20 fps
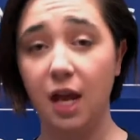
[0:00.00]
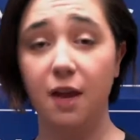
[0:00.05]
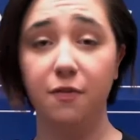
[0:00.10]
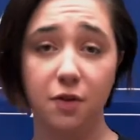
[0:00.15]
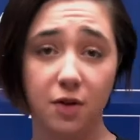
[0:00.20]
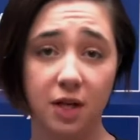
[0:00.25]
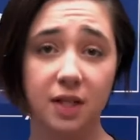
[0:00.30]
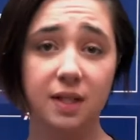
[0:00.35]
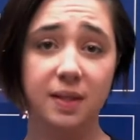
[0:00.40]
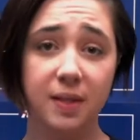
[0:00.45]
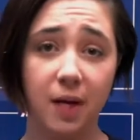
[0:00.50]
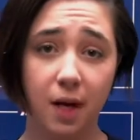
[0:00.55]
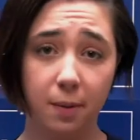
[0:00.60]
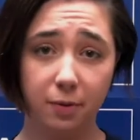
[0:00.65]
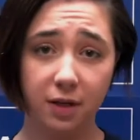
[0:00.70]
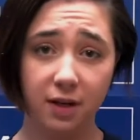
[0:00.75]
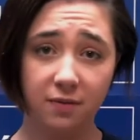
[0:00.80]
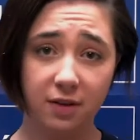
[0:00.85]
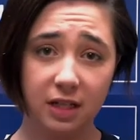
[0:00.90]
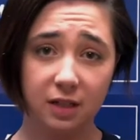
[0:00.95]
If you didn't see our
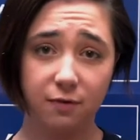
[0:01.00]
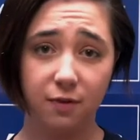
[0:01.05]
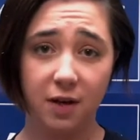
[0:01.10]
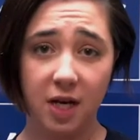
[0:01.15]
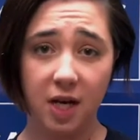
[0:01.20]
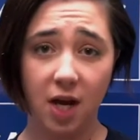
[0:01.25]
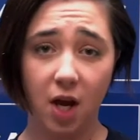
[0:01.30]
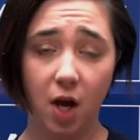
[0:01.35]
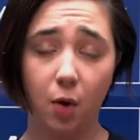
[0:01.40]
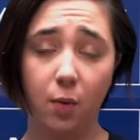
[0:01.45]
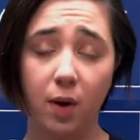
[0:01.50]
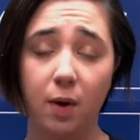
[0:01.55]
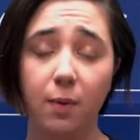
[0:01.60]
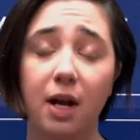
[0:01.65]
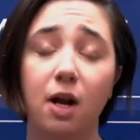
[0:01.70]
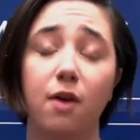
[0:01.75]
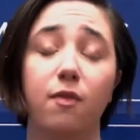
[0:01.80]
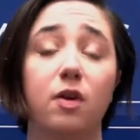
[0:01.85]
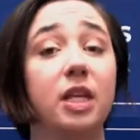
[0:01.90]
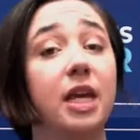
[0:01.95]
previous video, we
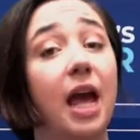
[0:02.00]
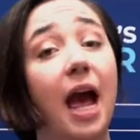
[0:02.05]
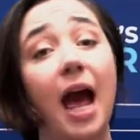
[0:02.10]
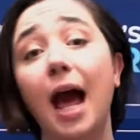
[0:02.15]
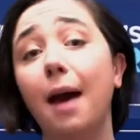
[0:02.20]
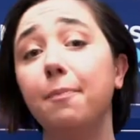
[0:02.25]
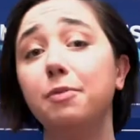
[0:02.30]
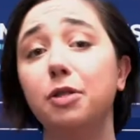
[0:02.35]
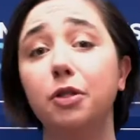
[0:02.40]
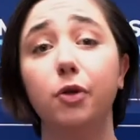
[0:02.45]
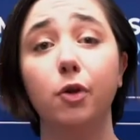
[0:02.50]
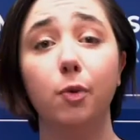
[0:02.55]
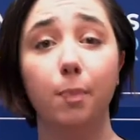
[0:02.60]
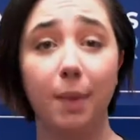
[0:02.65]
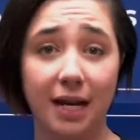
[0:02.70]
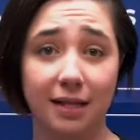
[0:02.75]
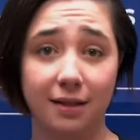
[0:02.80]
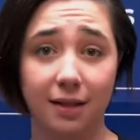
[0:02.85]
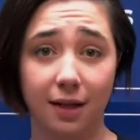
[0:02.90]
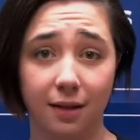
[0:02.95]
went over the absolute
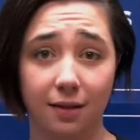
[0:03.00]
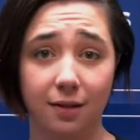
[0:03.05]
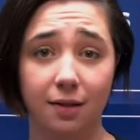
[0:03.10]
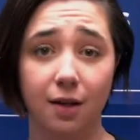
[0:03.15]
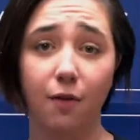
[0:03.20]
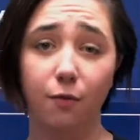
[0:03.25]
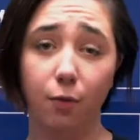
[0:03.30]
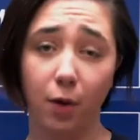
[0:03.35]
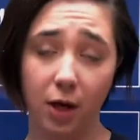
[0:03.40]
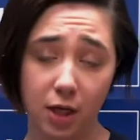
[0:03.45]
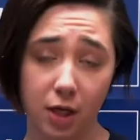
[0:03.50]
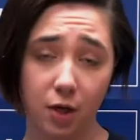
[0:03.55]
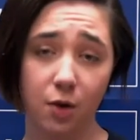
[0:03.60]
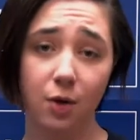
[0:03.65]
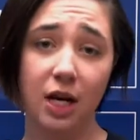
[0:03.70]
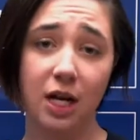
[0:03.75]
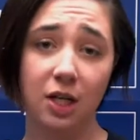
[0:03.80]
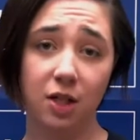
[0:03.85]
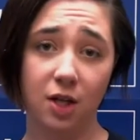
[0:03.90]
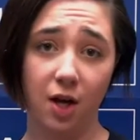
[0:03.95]
basics of what
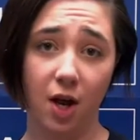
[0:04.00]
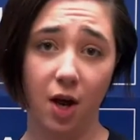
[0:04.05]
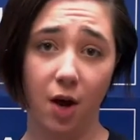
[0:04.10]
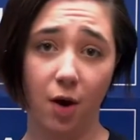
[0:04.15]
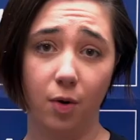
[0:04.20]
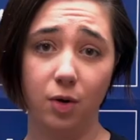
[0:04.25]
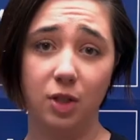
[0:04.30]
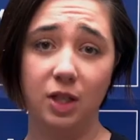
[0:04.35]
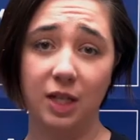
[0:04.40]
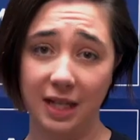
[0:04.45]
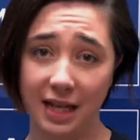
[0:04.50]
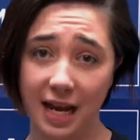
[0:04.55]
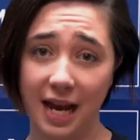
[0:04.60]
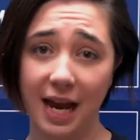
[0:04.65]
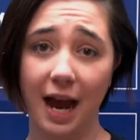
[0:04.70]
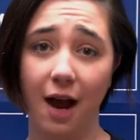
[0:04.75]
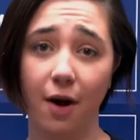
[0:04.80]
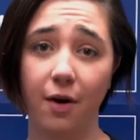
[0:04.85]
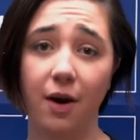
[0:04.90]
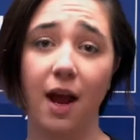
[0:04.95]
you need to know to get
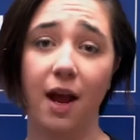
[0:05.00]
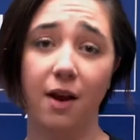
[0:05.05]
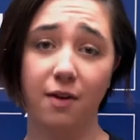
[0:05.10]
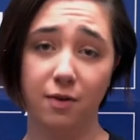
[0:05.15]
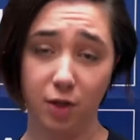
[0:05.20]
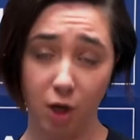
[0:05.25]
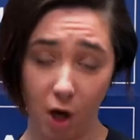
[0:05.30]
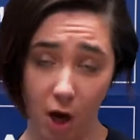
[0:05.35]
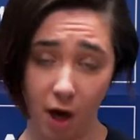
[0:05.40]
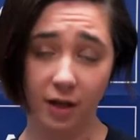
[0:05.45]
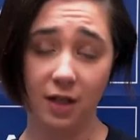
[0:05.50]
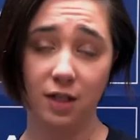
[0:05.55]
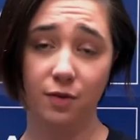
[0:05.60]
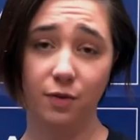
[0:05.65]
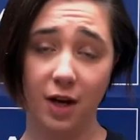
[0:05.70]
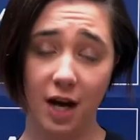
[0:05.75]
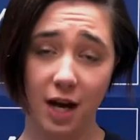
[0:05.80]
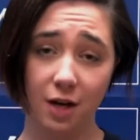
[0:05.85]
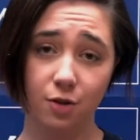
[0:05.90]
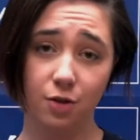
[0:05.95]
out and caucus
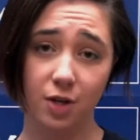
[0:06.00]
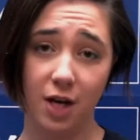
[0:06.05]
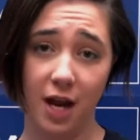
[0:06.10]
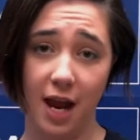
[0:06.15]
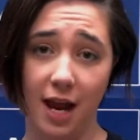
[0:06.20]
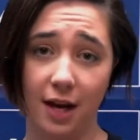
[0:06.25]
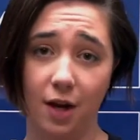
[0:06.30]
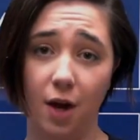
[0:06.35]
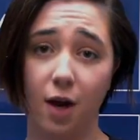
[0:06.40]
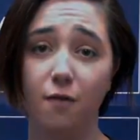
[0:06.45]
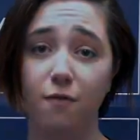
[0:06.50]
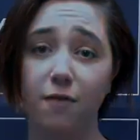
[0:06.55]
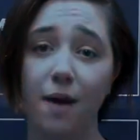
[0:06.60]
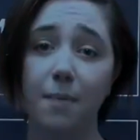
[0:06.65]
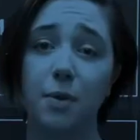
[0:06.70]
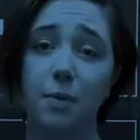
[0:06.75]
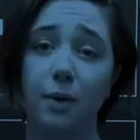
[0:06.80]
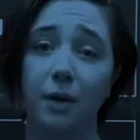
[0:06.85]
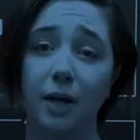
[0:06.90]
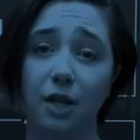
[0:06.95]
for Andrew Yang on
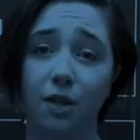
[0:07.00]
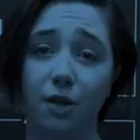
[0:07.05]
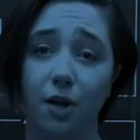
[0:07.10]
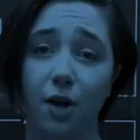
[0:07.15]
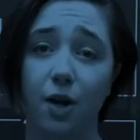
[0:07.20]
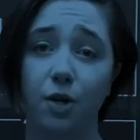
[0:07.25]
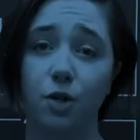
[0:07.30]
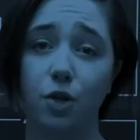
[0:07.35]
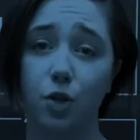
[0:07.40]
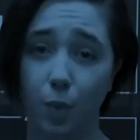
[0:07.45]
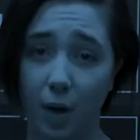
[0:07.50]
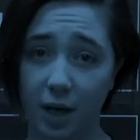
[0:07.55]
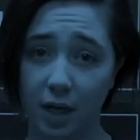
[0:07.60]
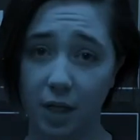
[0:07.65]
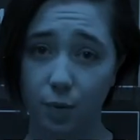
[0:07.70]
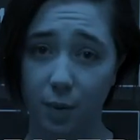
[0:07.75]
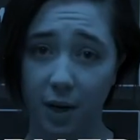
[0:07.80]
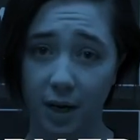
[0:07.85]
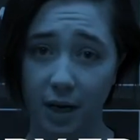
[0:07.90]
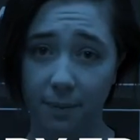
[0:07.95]
February 3rd,
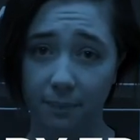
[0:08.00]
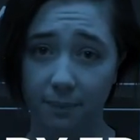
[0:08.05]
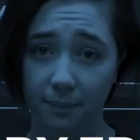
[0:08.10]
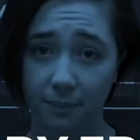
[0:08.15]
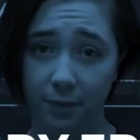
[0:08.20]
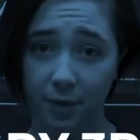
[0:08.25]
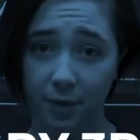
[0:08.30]
2020.